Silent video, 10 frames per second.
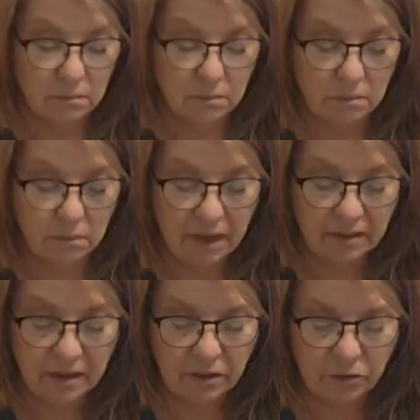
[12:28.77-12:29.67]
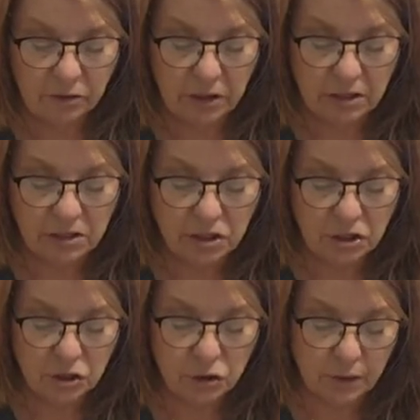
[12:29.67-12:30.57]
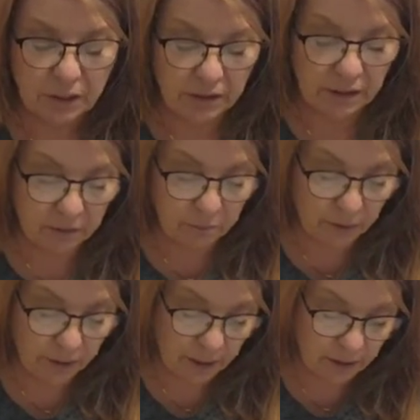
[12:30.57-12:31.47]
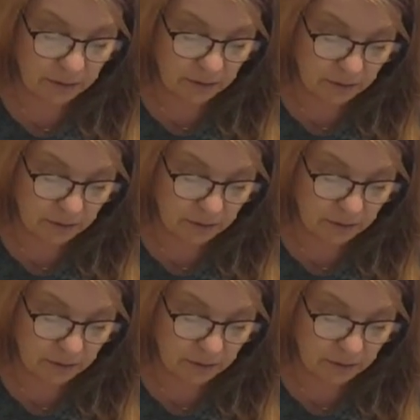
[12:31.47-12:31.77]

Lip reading: I think they're an Australian brand.